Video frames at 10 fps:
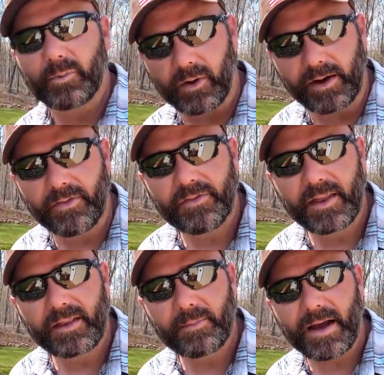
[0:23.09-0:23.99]
We're going to
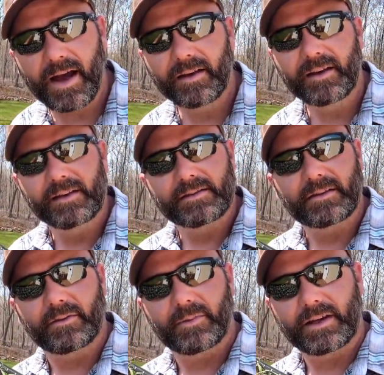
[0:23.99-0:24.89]
thin them out
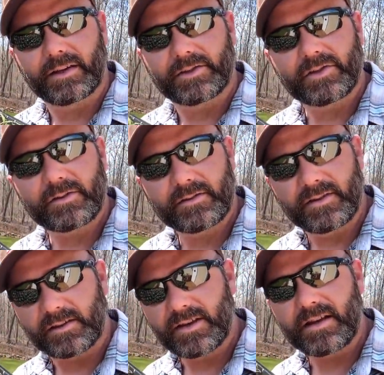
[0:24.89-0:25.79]
so that we can ensure the
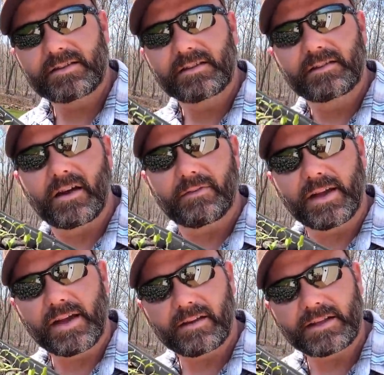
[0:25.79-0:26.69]
success of
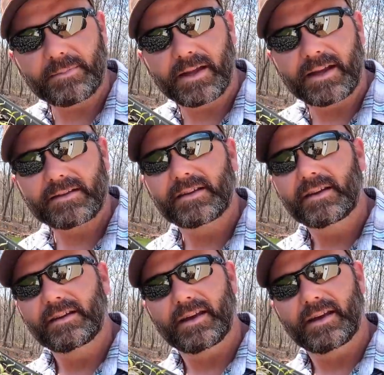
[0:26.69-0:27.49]
the healthy plants